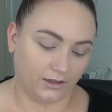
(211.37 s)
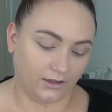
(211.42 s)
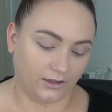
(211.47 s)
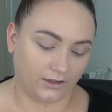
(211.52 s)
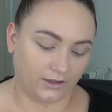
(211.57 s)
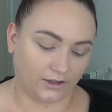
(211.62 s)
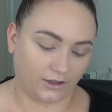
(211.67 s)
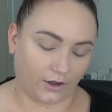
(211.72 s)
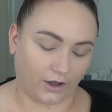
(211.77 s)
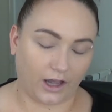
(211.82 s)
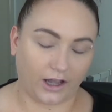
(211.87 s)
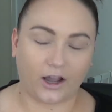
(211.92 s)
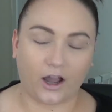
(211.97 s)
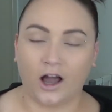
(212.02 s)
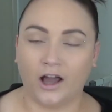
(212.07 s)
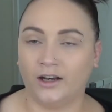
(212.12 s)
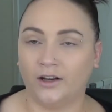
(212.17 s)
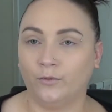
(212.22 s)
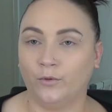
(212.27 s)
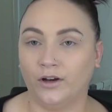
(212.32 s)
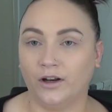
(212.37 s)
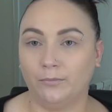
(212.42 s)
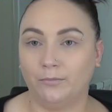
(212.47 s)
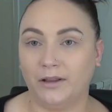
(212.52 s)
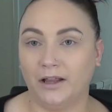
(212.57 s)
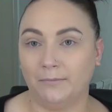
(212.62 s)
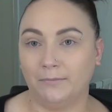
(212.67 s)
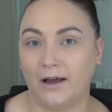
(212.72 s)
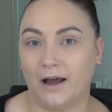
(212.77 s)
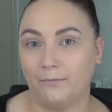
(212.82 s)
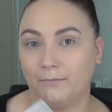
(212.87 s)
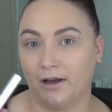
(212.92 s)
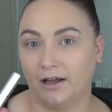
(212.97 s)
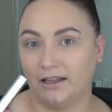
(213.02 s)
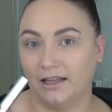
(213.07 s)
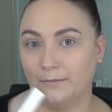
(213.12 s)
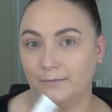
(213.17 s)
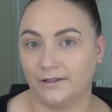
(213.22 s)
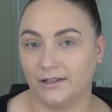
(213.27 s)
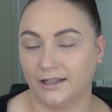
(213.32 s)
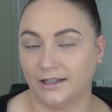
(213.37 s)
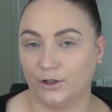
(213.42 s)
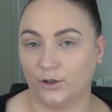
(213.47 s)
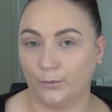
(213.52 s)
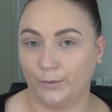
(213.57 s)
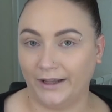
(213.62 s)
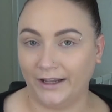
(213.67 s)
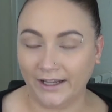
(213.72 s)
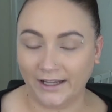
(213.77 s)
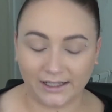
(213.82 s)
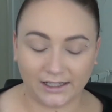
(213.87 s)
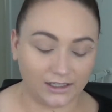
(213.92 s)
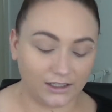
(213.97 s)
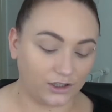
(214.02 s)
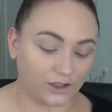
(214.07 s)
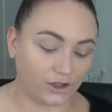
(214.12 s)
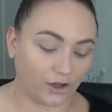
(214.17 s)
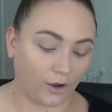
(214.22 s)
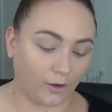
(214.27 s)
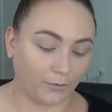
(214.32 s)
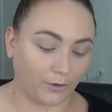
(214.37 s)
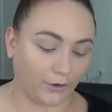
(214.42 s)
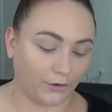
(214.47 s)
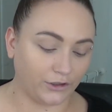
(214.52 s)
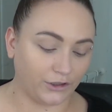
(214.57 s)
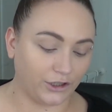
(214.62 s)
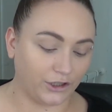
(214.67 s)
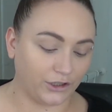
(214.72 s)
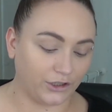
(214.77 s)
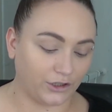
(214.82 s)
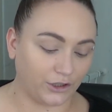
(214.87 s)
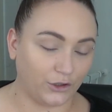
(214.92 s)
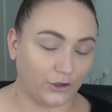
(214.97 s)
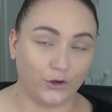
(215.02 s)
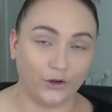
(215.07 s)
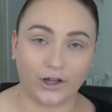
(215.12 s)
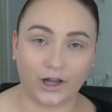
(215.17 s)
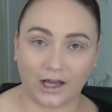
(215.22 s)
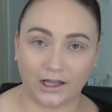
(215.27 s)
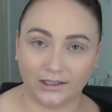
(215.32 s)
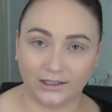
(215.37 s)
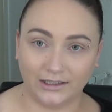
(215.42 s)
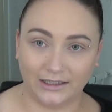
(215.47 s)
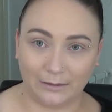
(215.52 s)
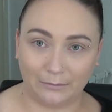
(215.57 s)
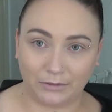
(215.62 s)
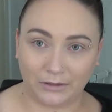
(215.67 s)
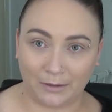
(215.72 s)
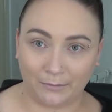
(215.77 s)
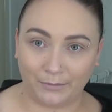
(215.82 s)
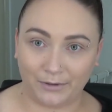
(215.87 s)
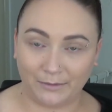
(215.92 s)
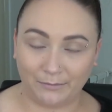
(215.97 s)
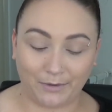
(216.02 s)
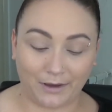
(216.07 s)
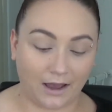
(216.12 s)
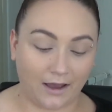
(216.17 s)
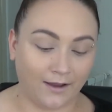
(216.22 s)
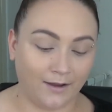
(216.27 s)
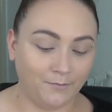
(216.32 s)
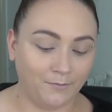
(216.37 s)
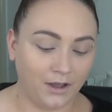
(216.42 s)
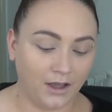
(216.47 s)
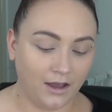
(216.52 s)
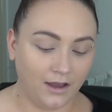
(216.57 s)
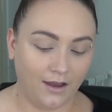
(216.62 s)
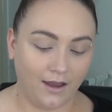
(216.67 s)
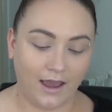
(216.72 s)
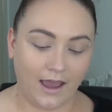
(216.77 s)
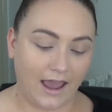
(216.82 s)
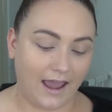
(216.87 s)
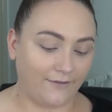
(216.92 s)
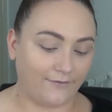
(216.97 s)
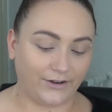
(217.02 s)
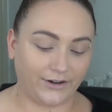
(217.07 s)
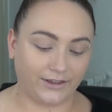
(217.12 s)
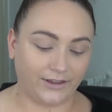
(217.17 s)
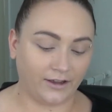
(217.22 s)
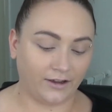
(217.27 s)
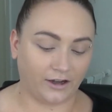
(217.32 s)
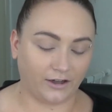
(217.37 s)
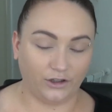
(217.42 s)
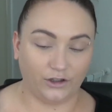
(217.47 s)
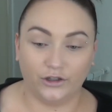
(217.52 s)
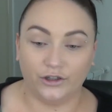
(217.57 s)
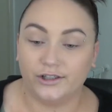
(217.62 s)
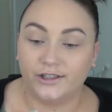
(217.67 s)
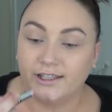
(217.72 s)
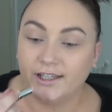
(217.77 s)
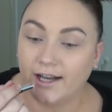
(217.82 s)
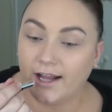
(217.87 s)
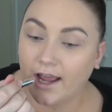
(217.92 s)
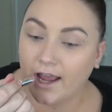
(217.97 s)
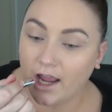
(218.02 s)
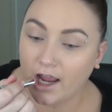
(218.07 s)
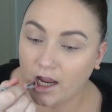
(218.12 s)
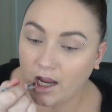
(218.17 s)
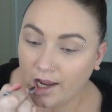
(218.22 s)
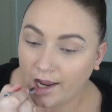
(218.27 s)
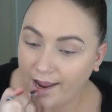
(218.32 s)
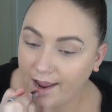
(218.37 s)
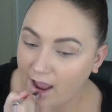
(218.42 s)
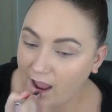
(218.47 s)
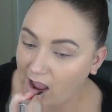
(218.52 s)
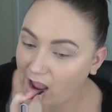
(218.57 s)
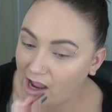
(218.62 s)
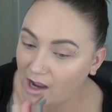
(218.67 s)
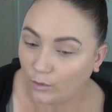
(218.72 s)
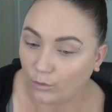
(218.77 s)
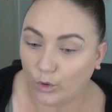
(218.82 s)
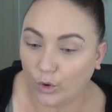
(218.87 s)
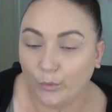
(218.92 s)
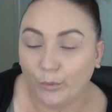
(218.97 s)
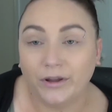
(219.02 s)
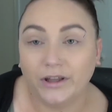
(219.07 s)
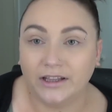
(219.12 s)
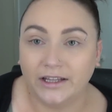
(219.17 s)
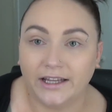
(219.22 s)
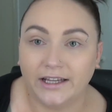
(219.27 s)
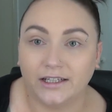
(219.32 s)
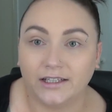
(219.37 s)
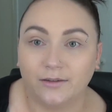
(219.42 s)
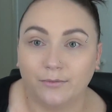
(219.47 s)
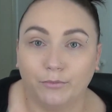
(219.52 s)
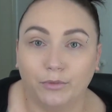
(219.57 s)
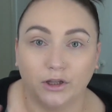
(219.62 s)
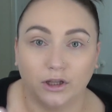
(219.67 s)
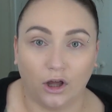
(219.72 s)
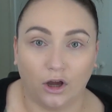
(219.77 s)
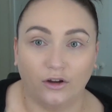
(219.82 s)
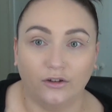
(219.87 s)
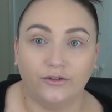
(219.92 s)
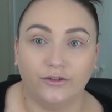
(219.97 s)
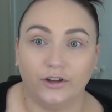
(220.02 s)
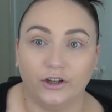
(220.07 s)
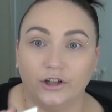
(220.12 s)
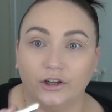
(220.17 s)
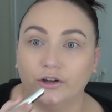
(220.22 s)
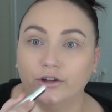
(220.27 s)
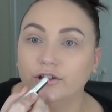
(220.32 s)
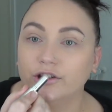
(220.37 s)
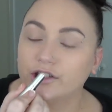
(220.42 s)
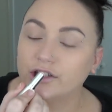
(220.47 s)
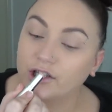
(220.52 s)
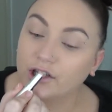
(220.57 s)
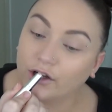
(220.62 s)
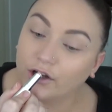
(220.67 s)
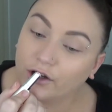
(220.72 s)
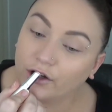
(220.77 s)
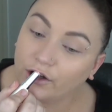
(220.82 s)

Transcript: So I kind of want to plump up my lips a little bit. So I'm going to use the New Colour Lip Plumping Balm. Everything I use today will be linked below for you, so.